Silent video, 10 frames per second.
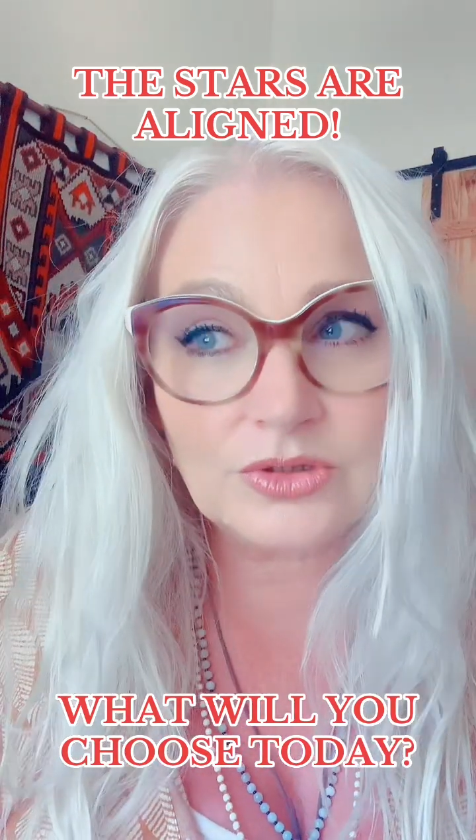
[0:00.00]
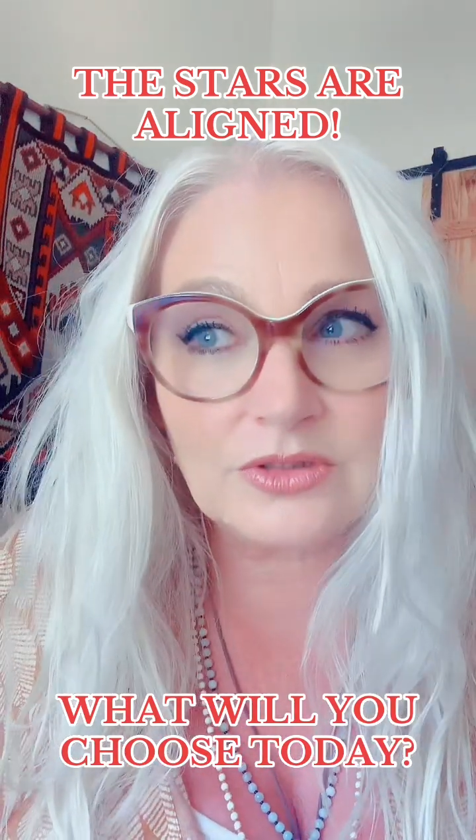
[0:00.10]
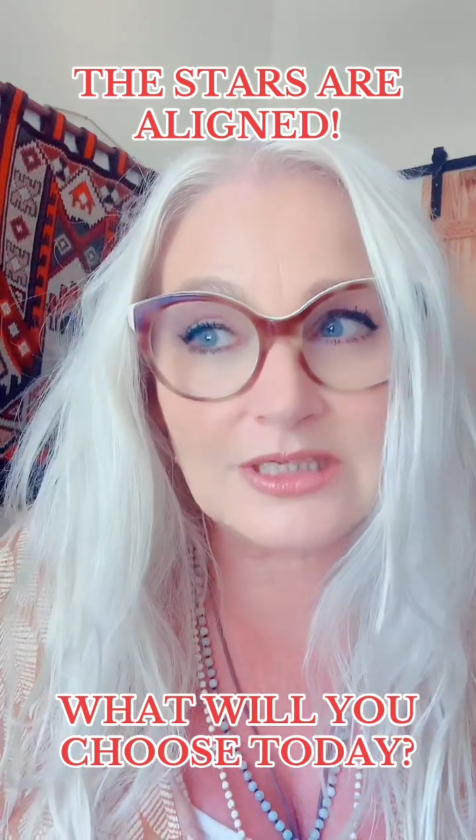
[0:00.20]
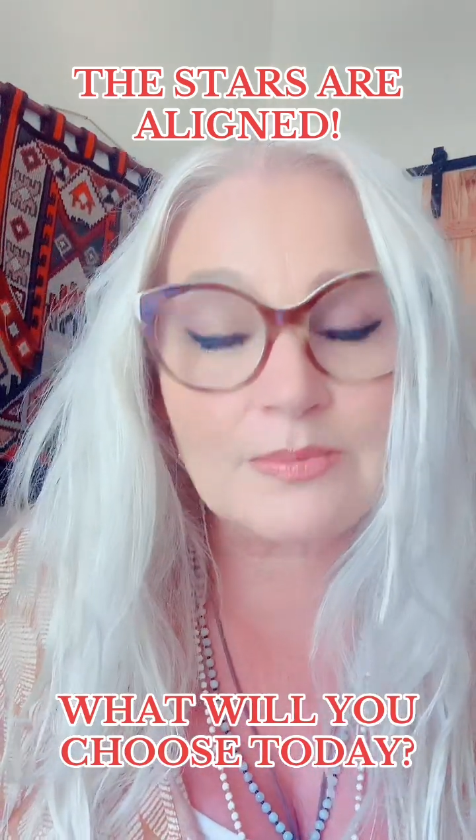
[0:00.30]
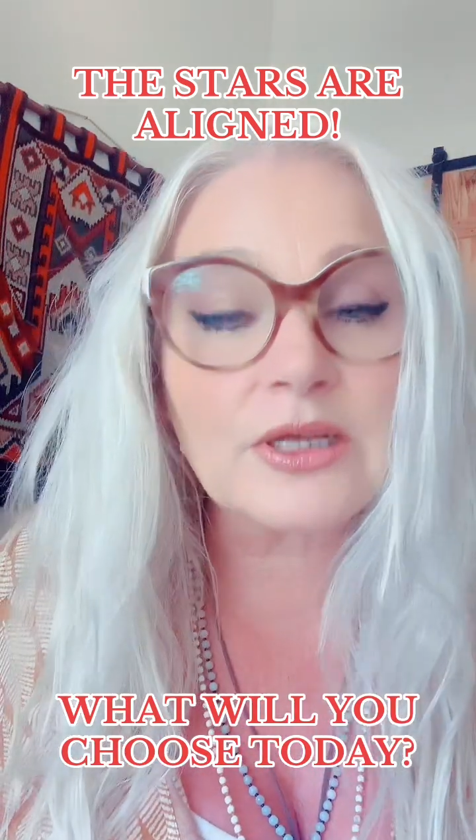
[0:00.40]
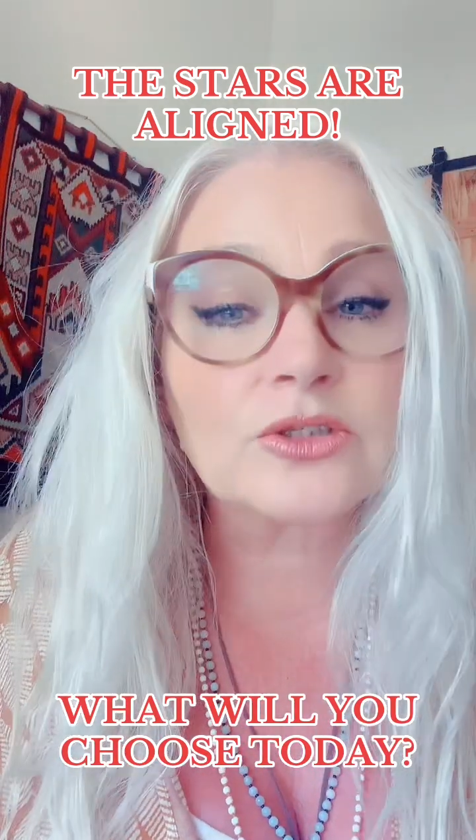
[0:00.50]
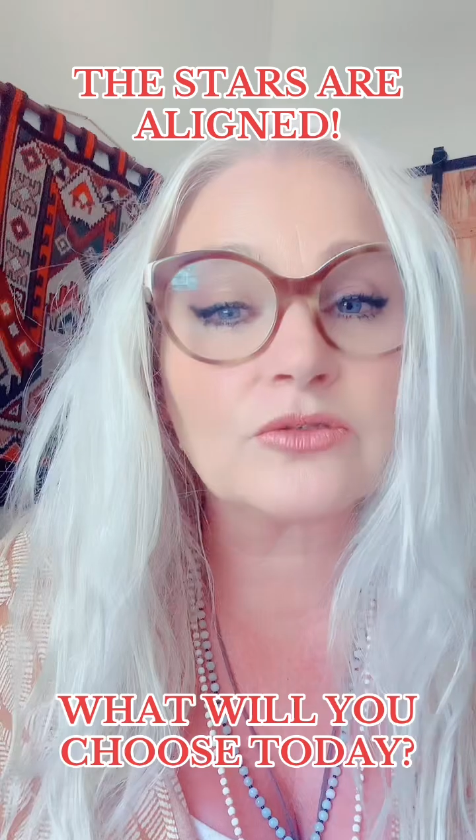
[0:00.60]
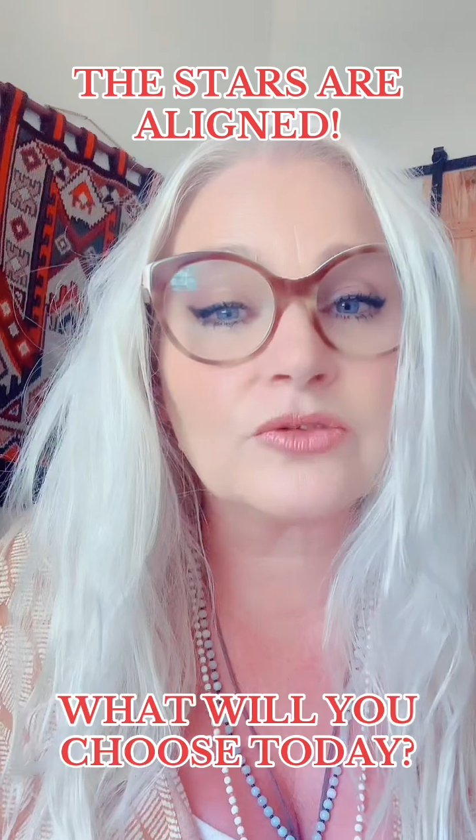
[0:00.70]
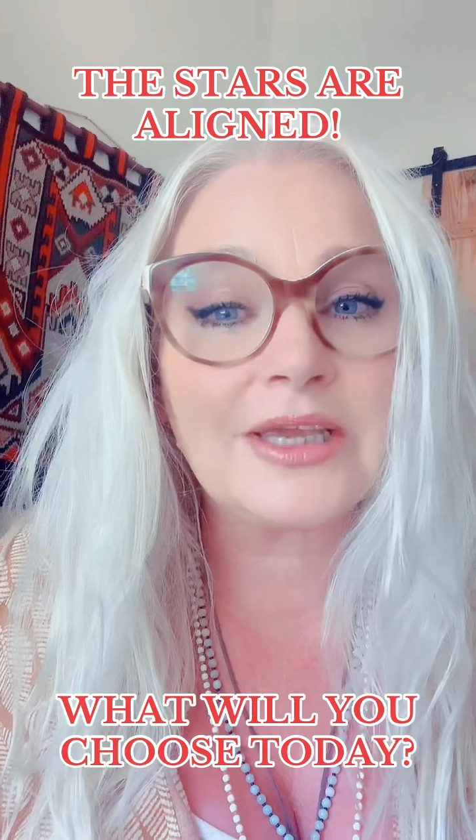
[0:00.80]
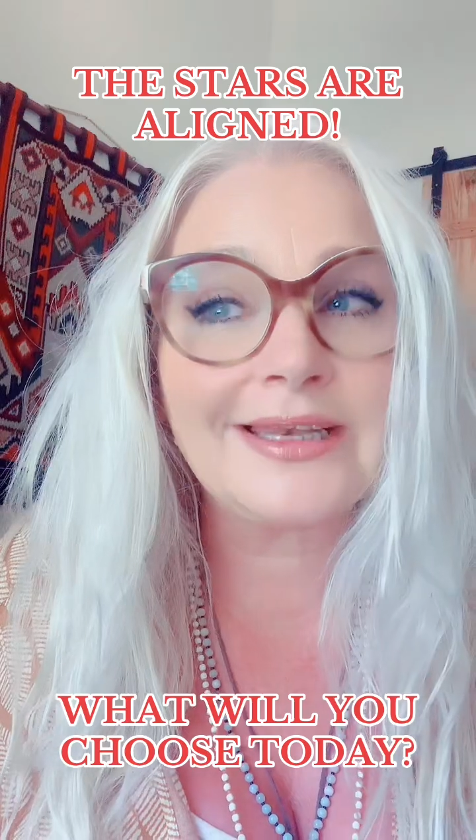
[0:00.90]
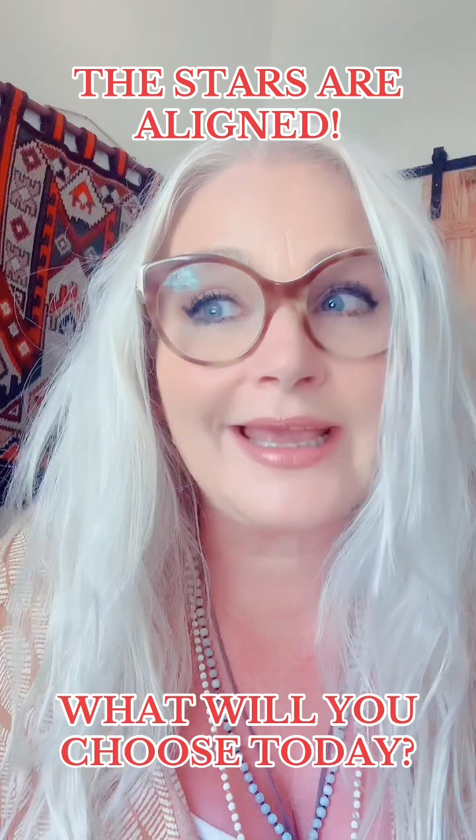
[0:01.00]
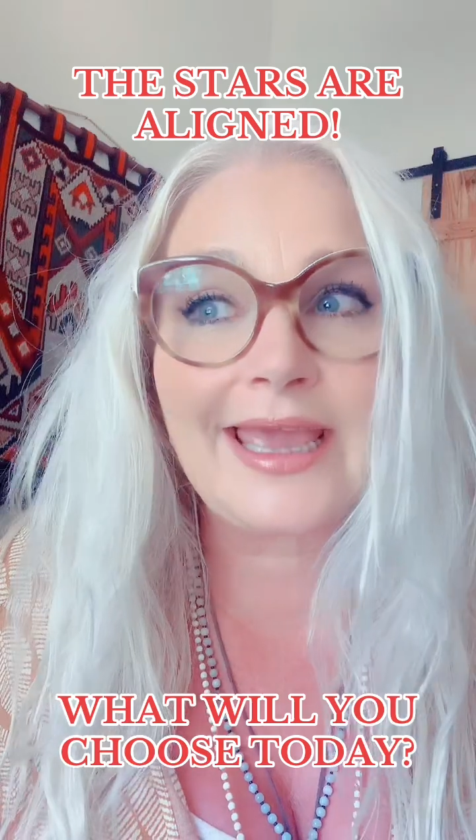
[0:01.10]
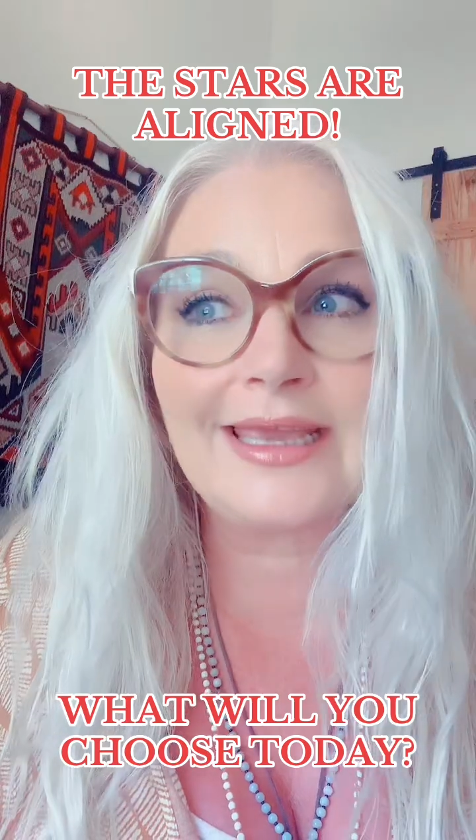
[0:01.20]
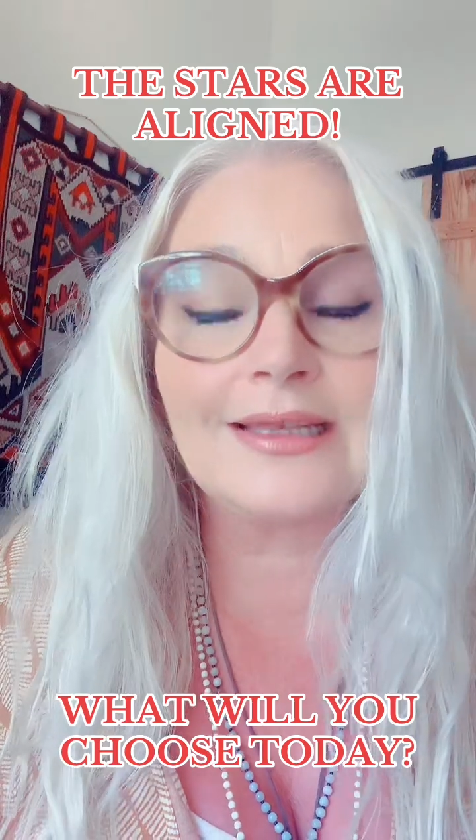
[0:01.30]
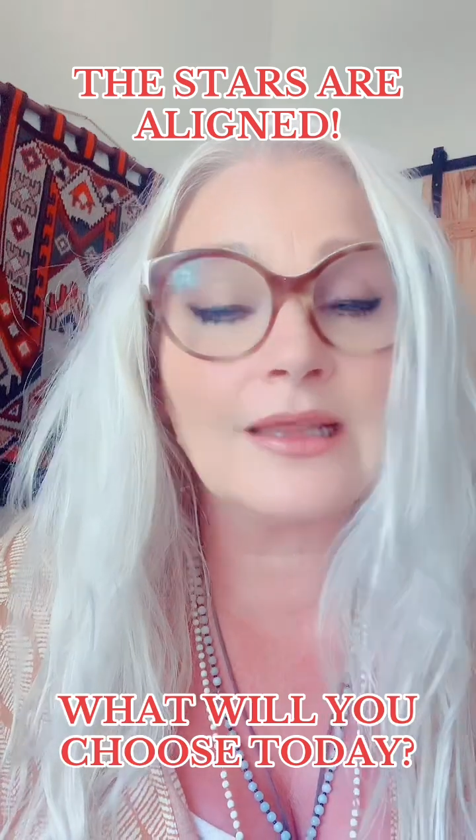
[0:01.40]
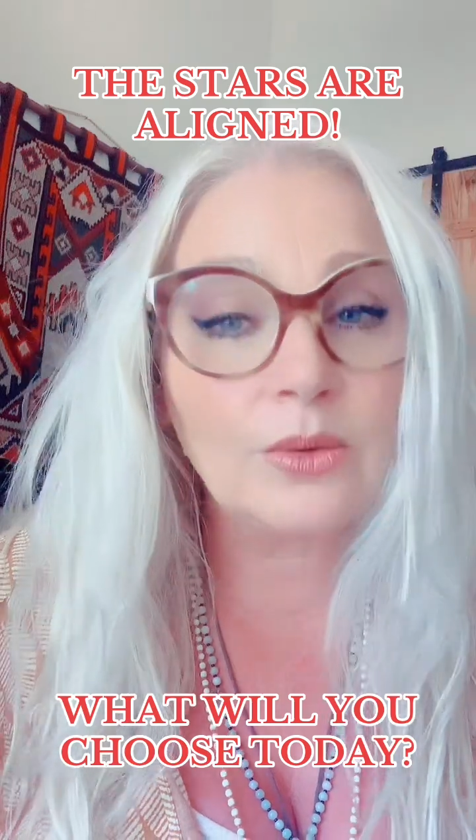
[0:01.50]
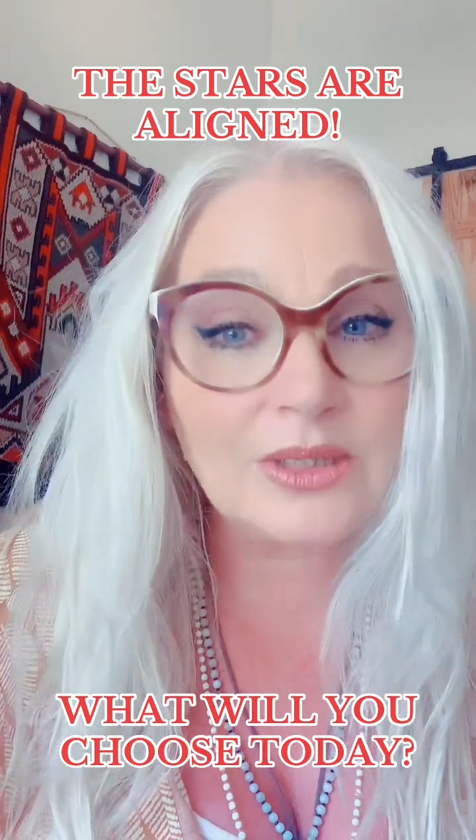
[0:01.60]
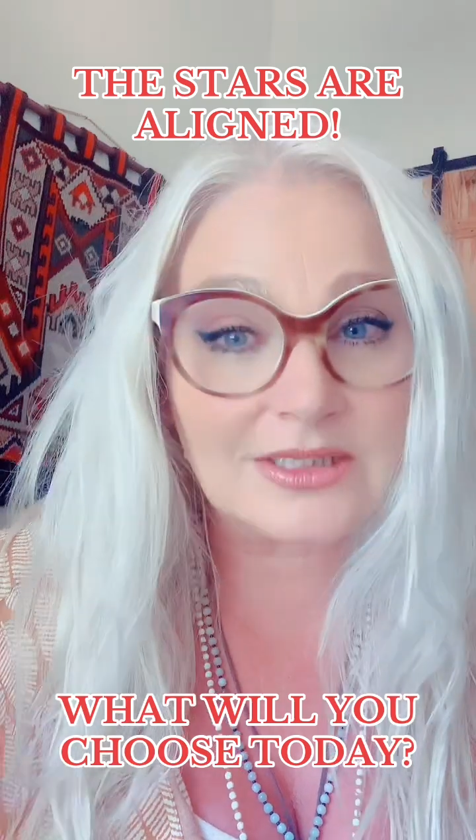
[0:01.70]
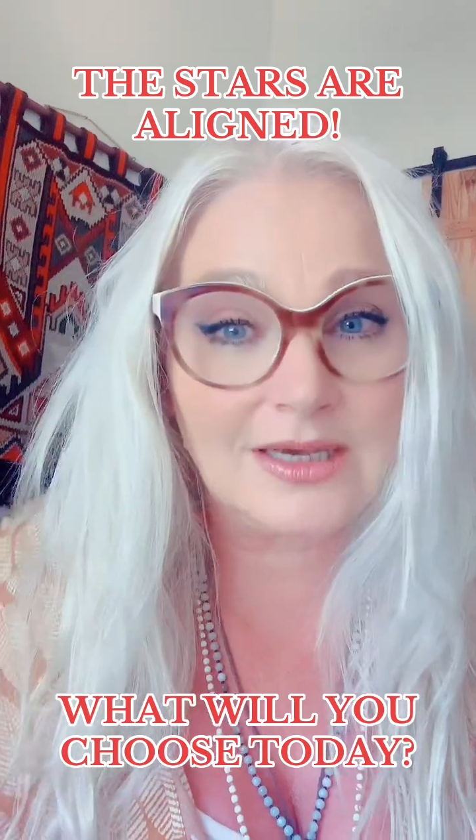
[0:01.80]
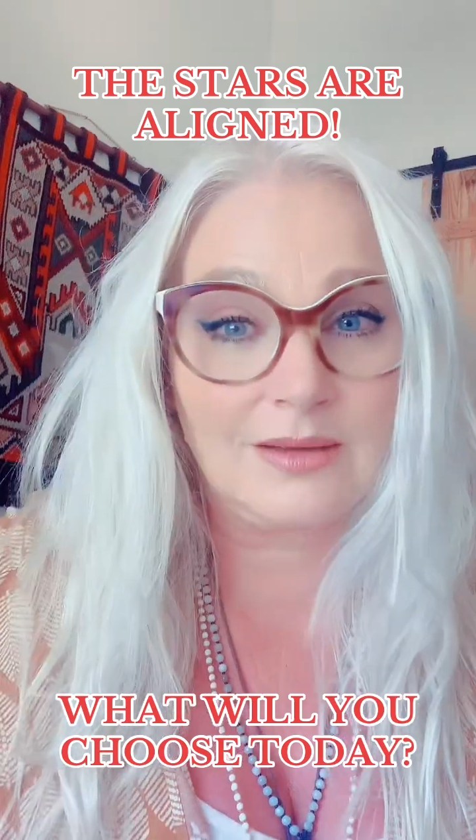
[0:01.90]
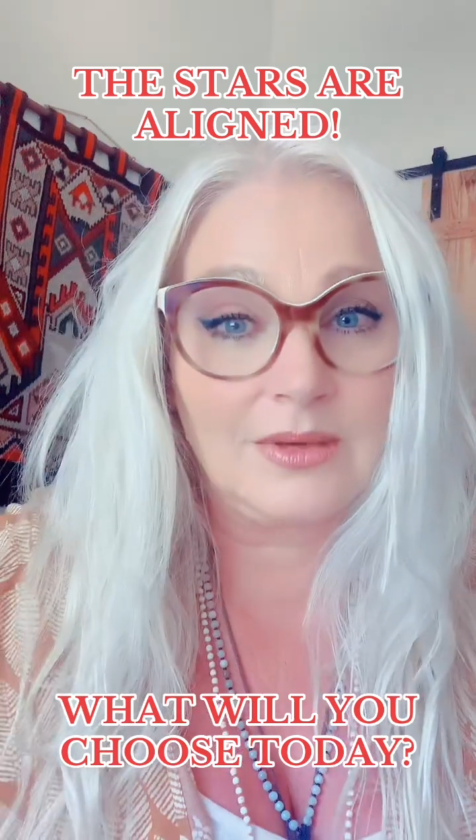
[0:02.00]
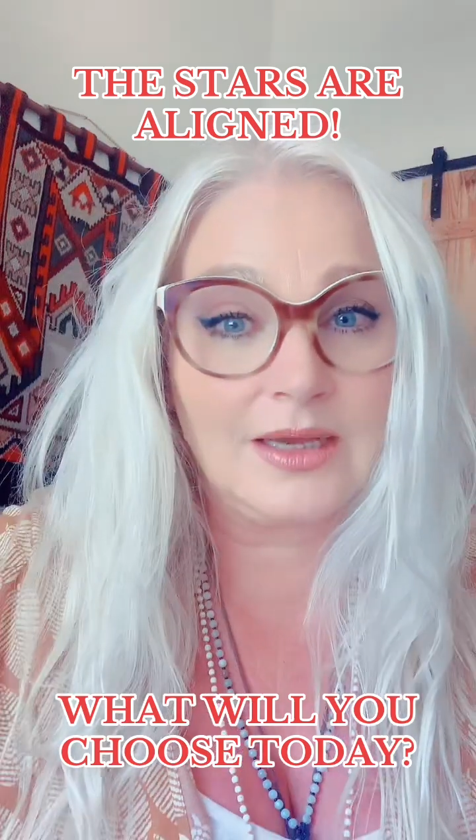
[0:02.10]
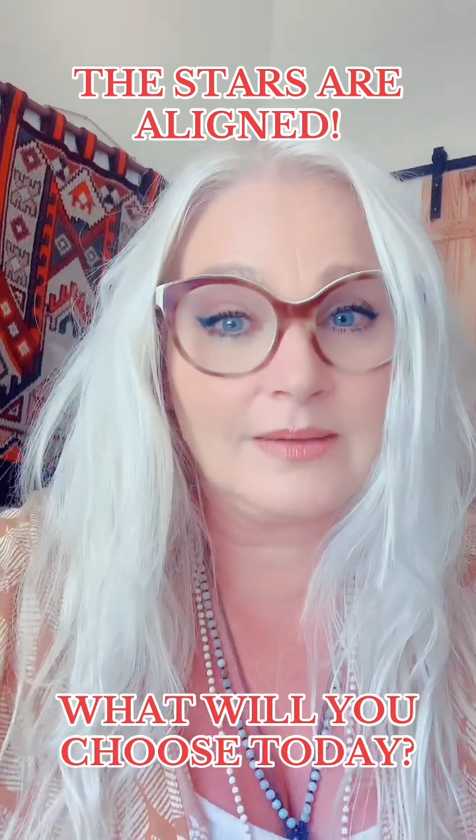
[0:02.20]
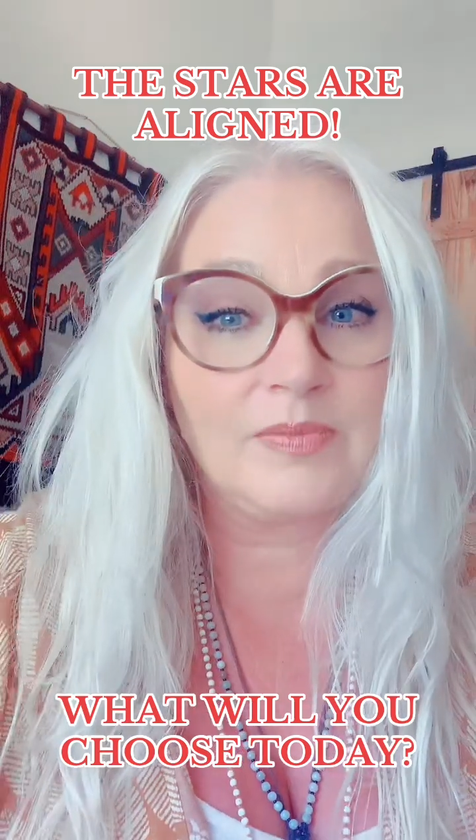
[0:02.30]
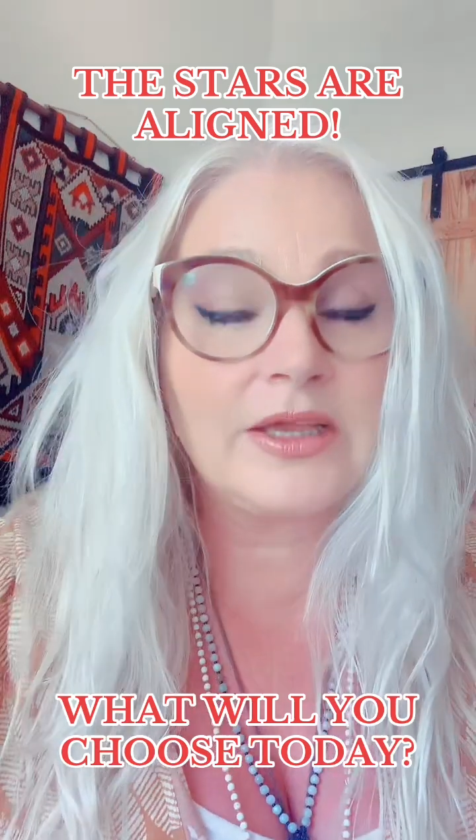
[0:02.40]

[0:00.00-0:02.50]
split off in a lower timeline,